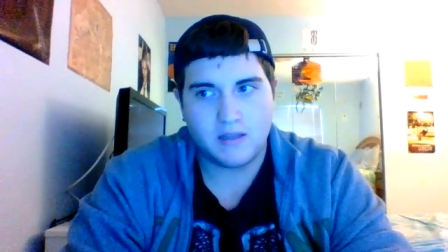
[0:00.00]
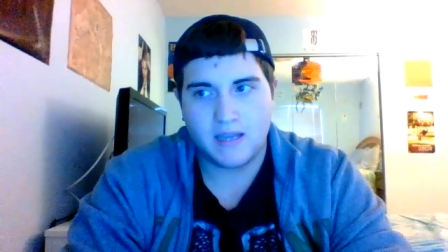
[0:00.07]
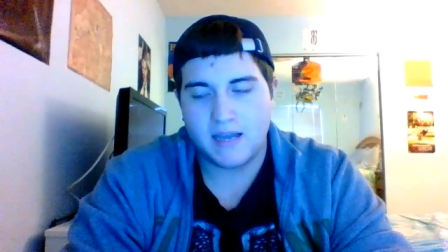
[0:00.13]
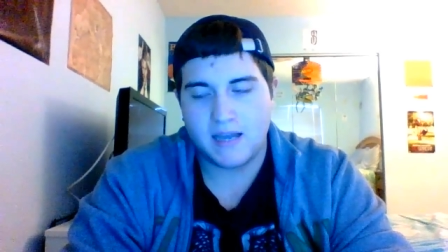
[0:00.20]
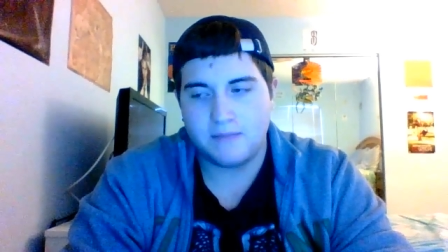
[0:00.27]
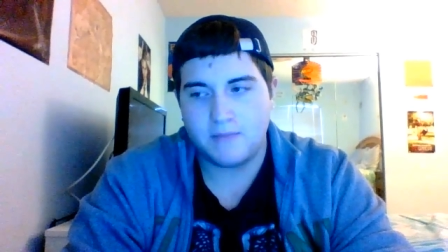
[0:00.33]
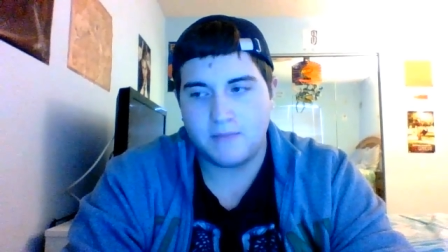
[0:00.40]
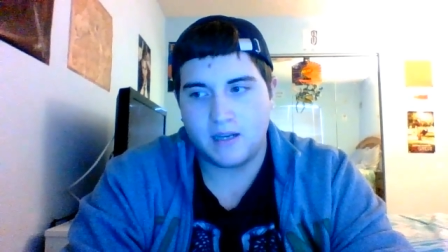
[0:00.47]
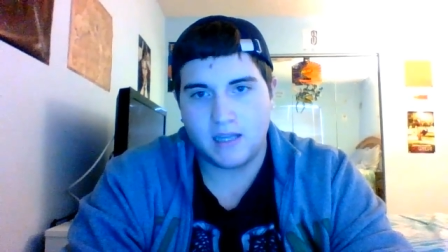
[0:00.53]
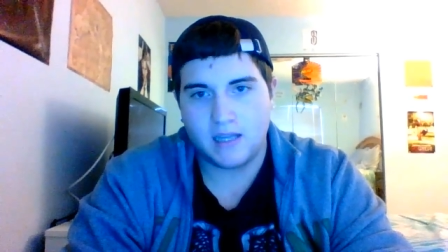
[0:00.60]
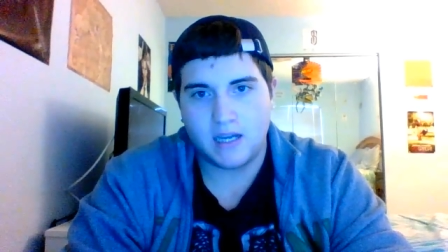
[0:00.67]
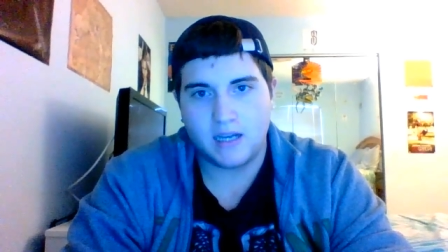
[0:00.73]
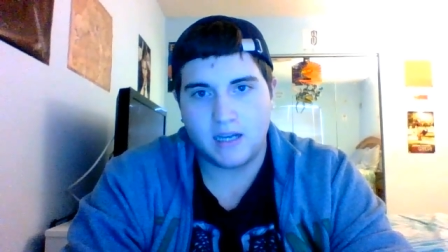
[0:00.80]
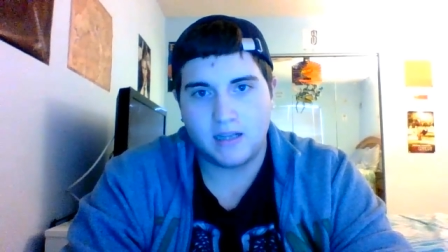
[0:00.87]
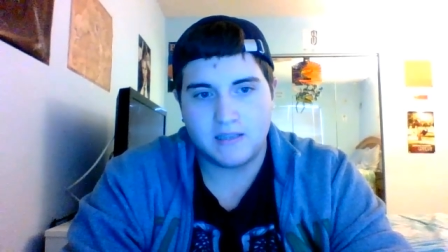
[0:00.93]
The guy made a
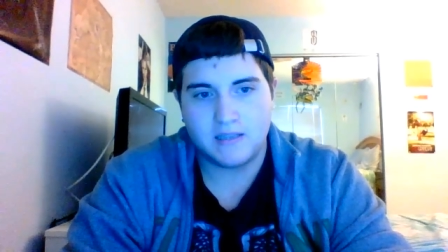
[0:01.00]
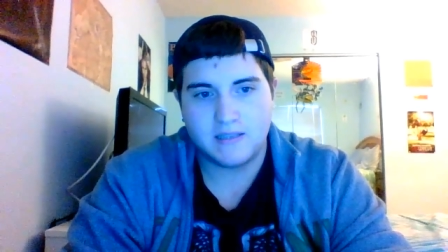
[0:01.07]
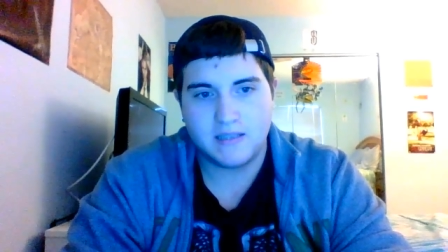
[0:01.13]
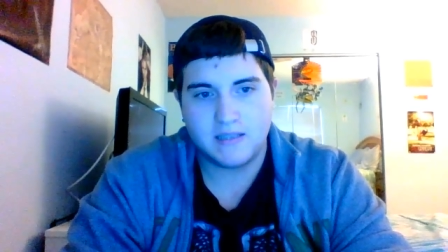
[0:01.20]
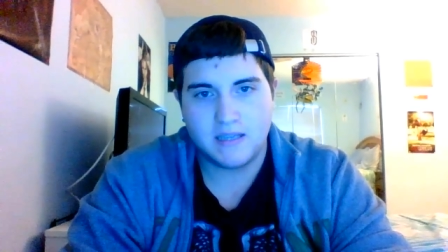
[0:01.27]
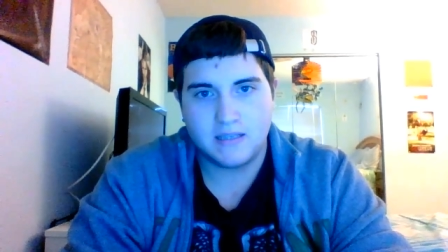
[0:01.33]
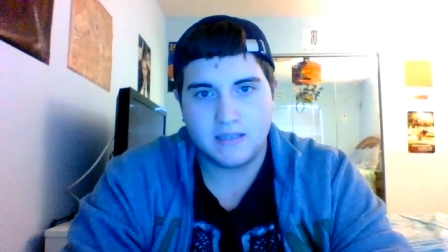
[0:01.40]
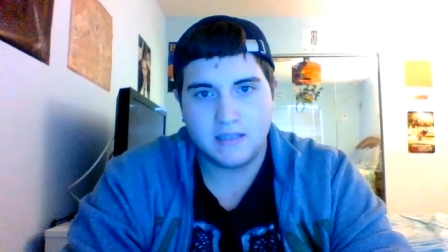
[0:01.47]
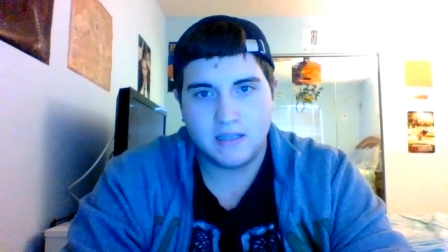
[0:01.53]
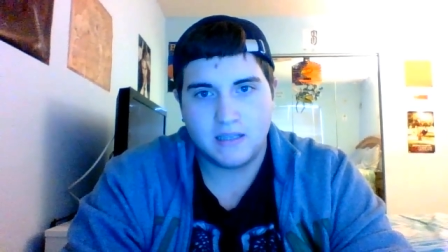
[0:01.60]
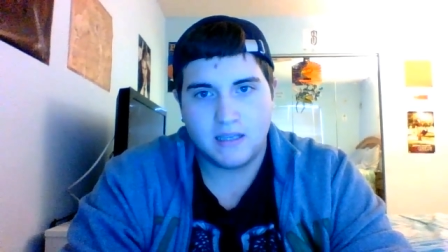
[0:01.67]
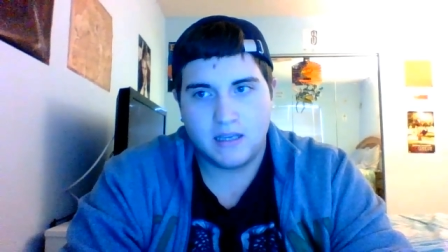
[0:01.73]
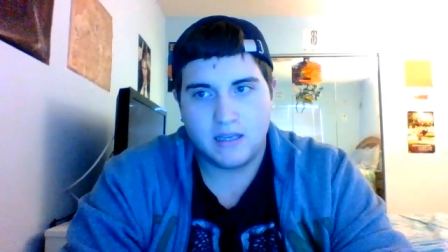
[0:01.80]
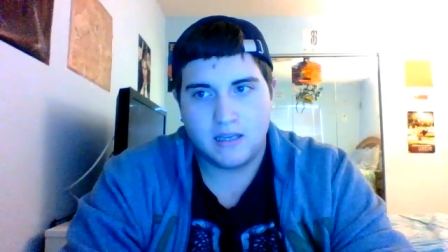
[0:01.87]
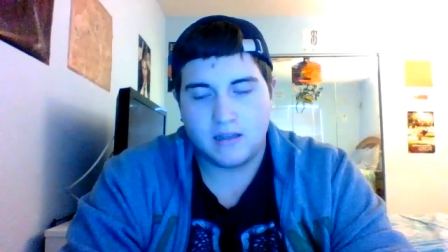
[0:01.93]
lot of legacies.
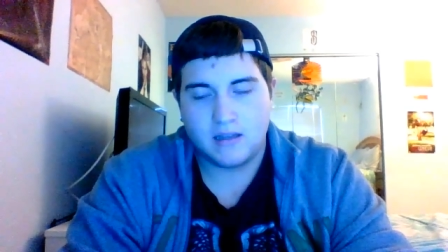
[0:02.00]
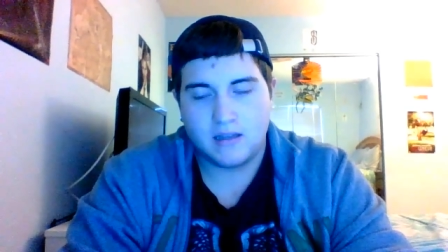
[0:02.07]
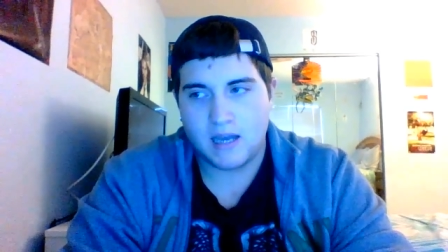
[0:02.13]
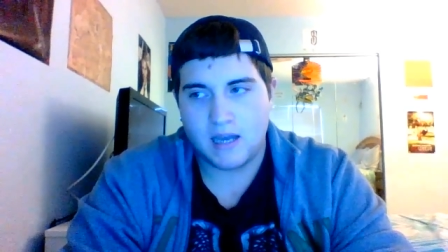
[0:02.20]
The